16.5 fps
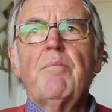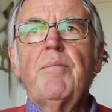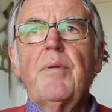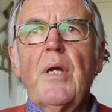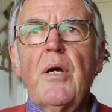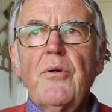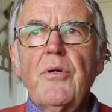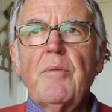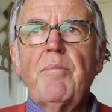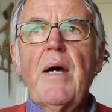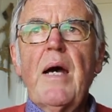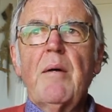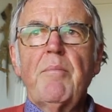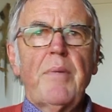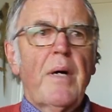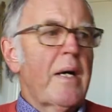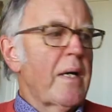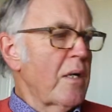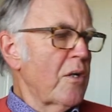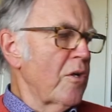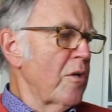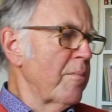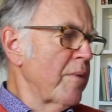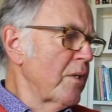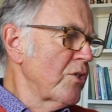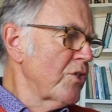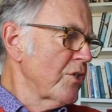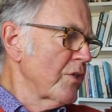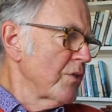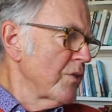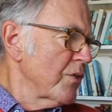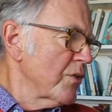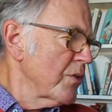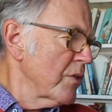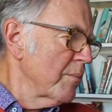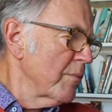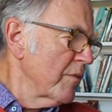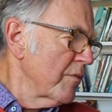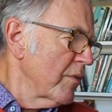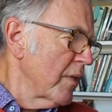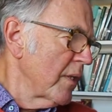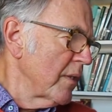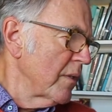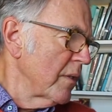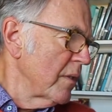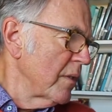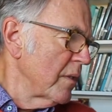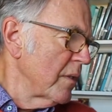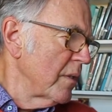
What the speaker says: blown about by our emotions. Let me find the